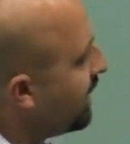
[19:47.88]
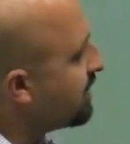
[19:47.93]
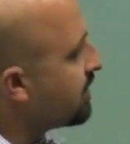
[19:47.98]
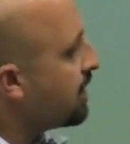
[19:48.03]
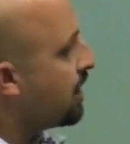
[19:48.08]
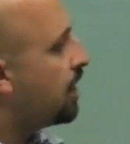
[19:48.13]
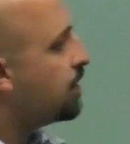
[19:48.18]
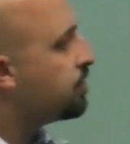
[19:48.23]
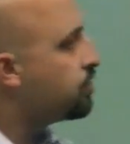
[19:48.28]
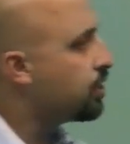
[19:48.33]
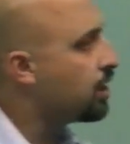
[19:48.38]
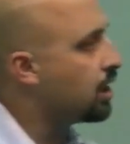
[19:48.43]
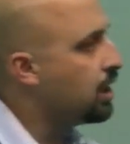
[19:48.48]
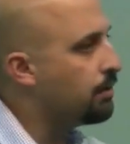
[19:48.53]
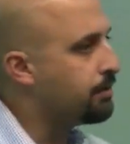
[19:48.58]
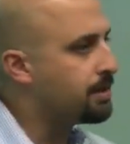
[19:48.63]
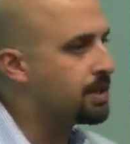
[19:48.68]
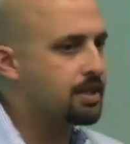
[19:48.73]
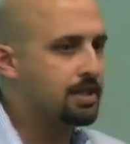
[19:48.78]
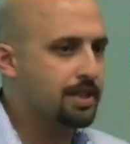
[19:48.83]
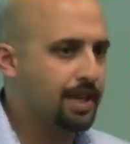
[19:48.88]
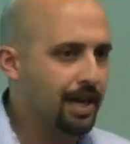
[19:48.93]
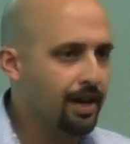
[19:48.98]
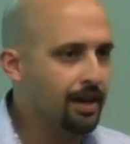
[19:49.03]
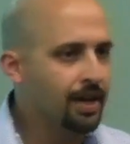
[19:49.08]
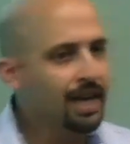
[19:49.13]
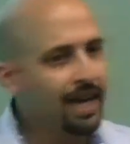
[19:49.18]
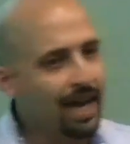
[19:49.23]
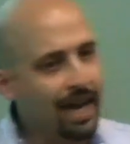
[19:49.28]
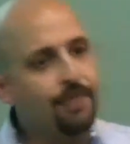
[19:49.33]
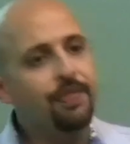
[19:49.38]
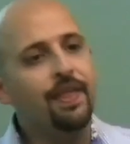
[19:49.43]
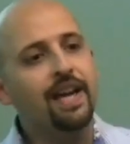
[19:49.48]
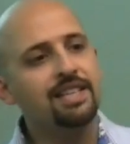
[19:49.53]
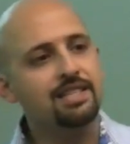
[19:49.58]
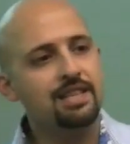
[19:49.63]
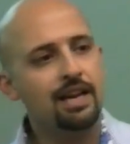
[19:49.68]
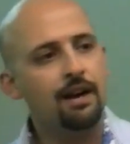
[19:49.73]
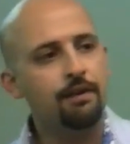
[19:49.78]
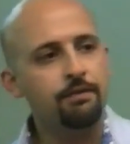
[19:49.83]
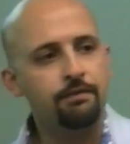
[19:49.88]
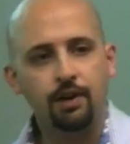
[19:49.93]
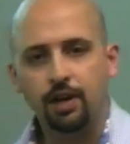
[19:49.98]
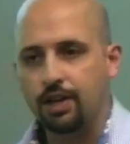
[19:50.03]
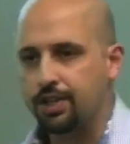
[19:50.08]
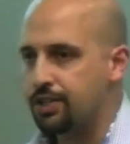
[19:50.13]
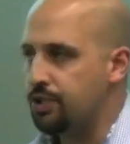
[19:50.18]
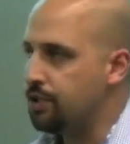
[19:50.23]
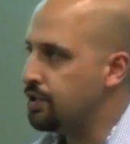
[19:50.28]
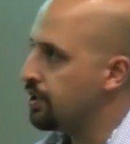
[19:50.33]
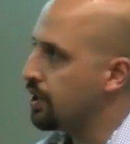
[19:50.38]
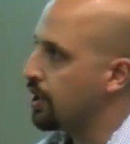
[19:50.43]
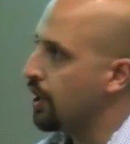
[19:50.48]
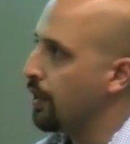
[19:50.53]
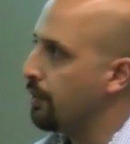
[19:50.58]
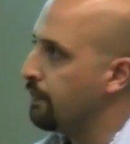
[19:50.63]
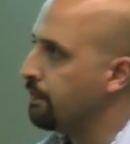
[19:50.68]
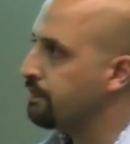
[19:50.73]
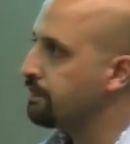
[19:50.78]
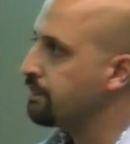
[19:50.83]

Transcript: is 100 kilometers an hour, and that's how fast you should go.